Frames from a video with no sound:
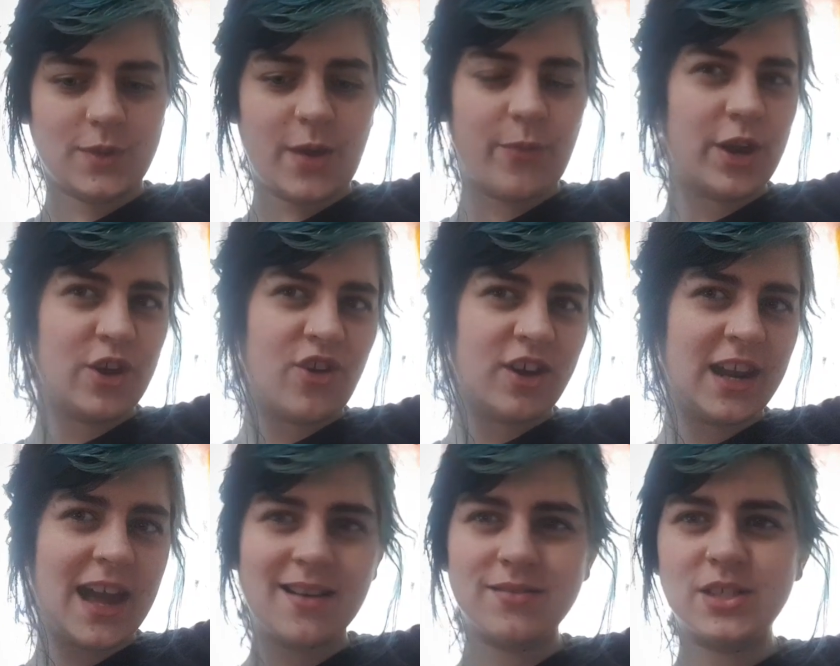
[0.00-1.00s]
we're not
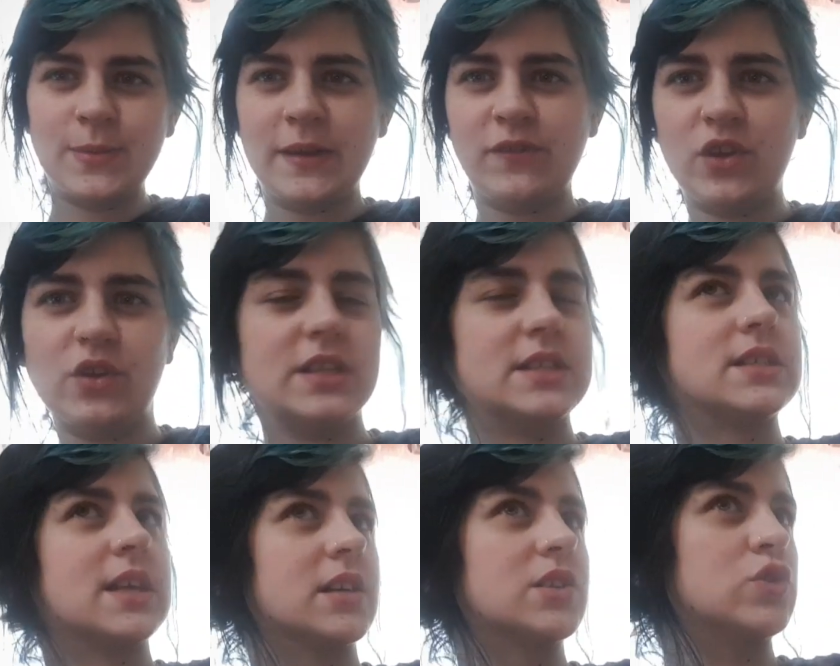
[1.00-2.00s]
allowed to be viewed as
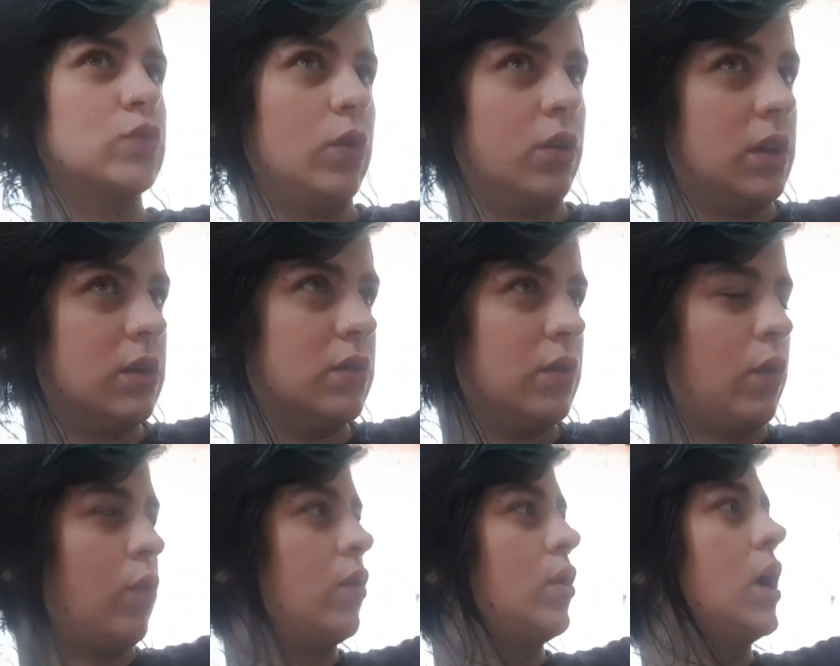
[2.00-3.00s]
sexual,
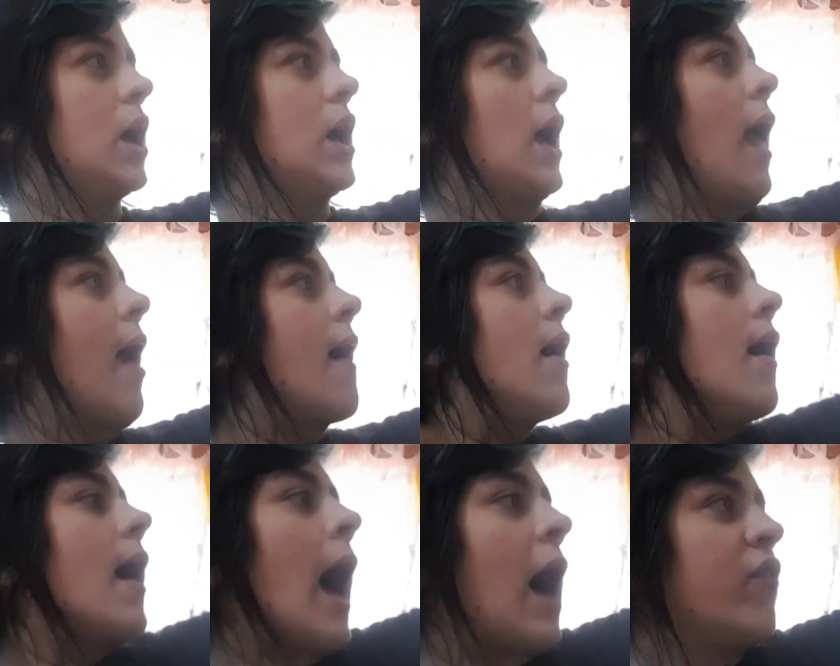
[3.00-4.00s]
or
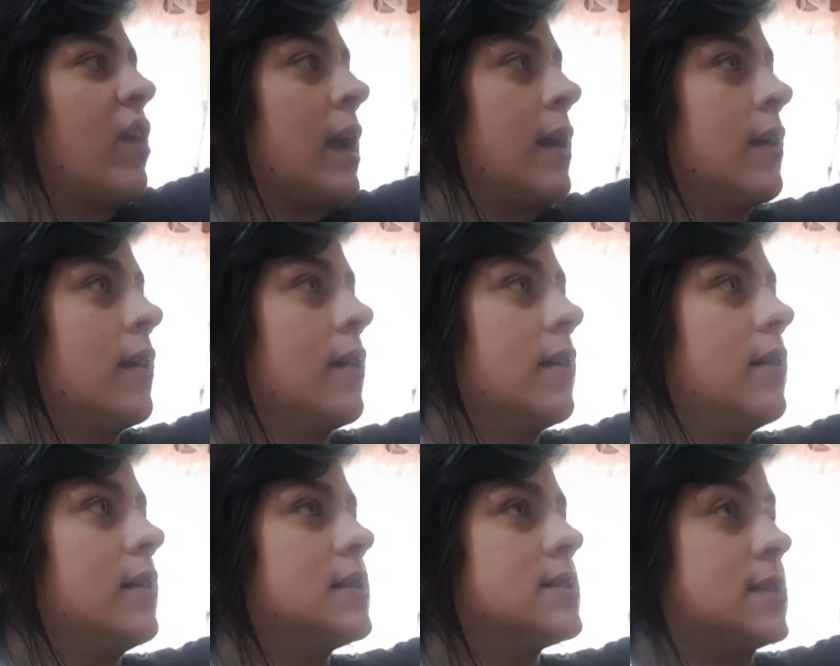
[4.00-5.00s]
having
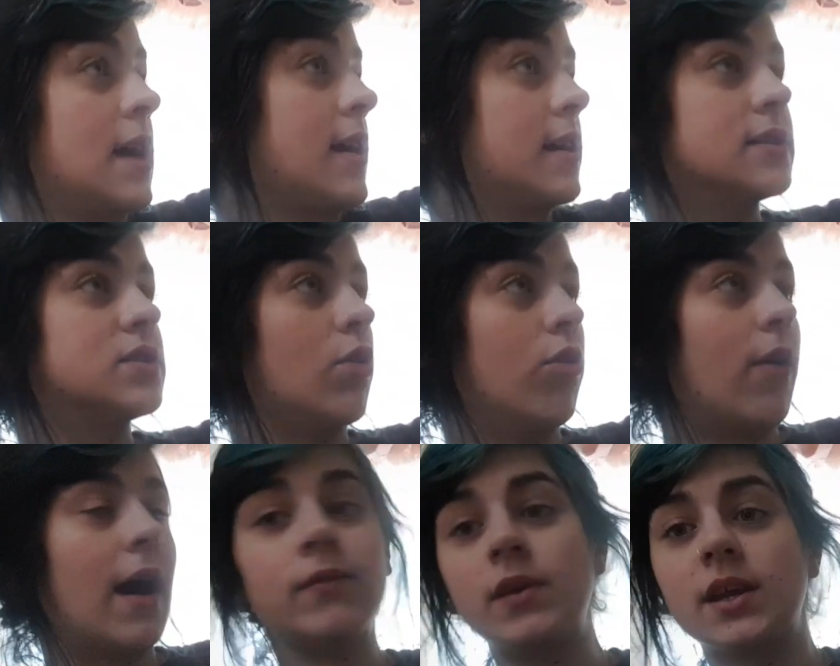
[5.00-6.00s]
sex, or
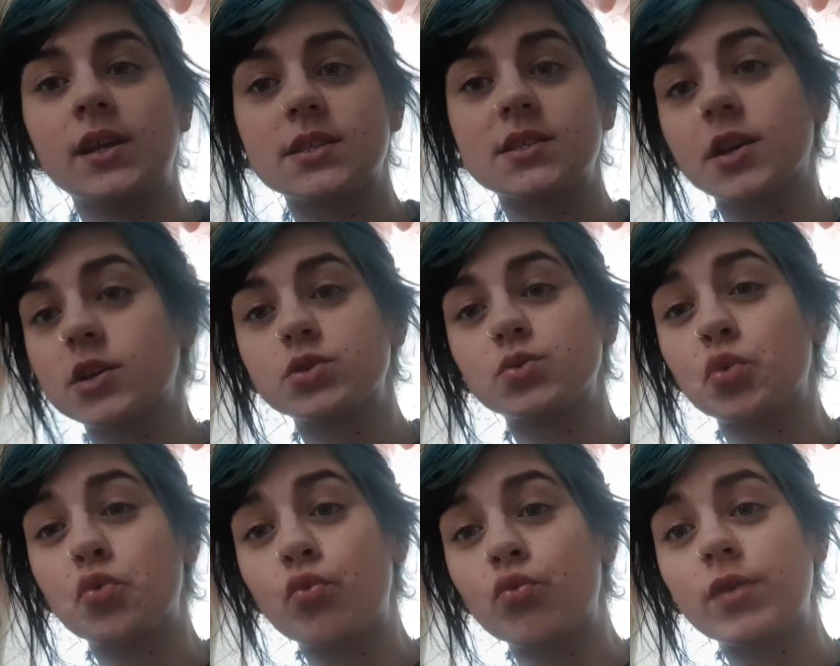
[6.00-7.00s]
having
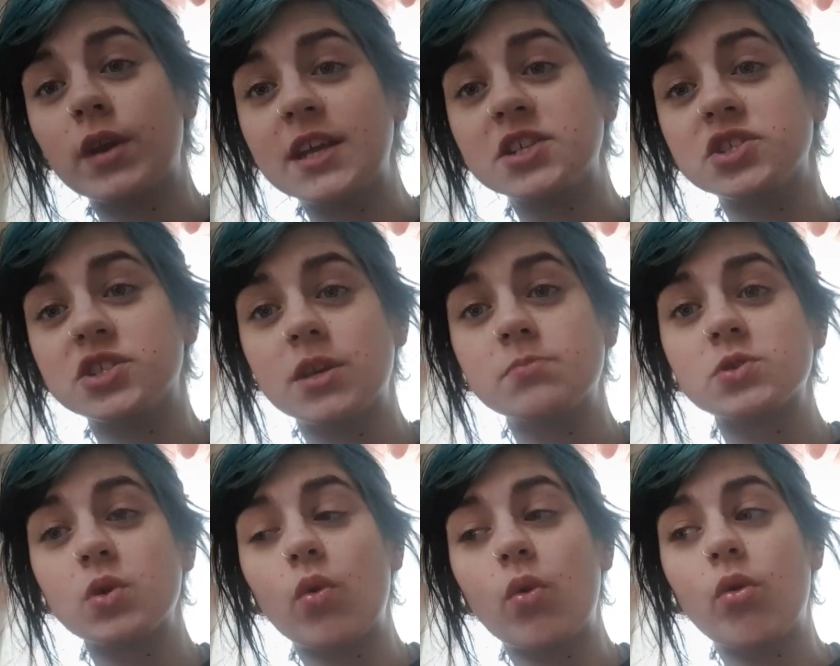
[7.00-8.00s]
sexual relationships,
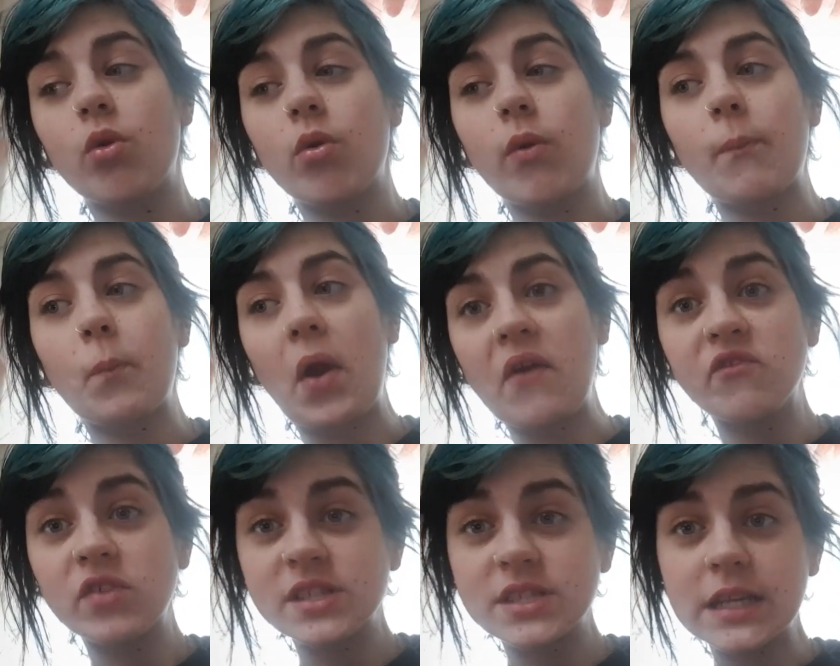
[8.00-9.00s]
or
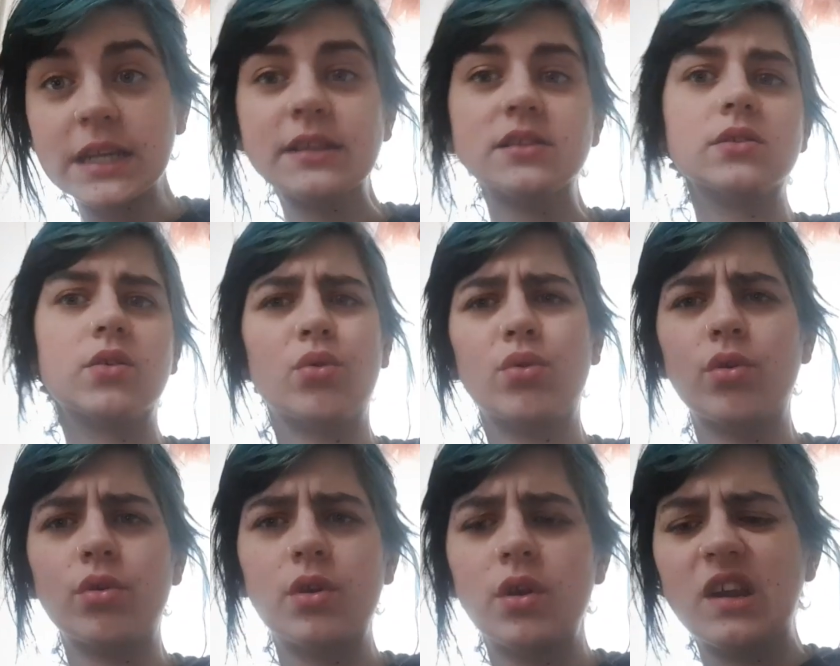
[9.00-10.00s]
preferences, or,
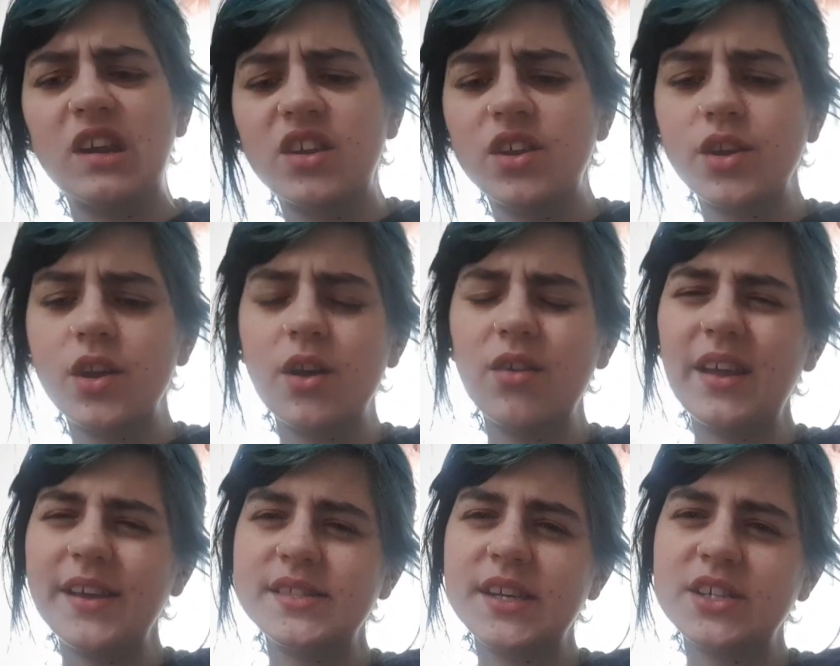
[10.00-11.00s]
you know,
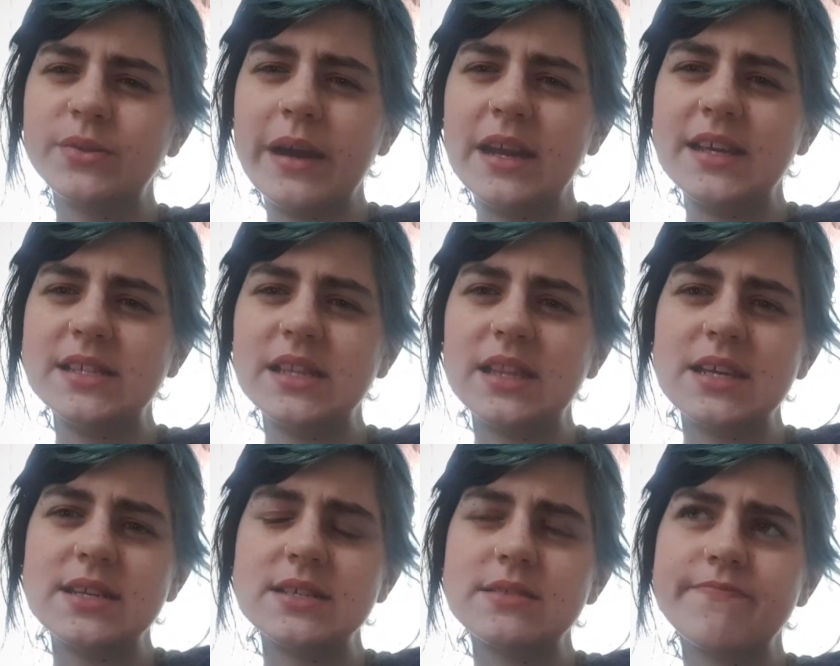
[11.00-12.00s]
like, sexualities and
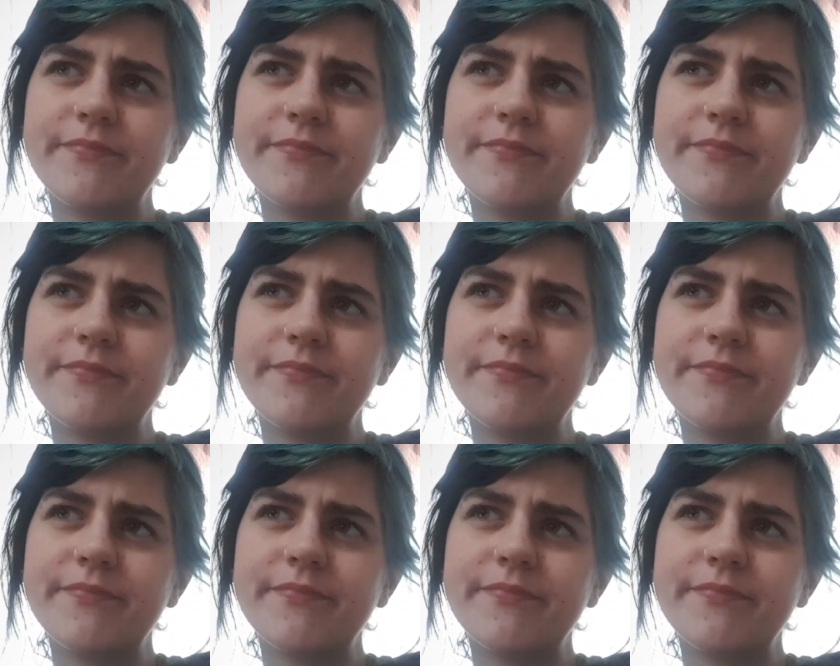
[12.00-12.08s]
things.